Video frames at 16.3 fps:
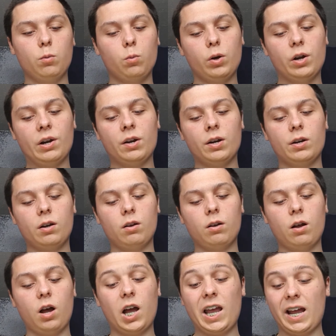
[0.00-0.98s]
where
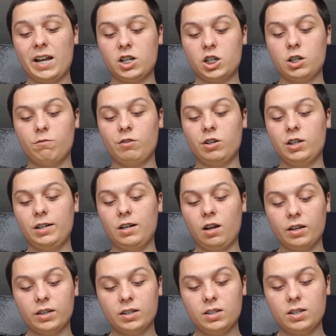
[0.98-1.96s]
I actually really
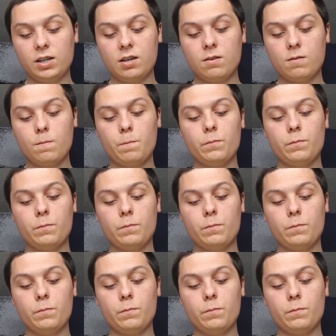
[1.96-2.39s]
liked it.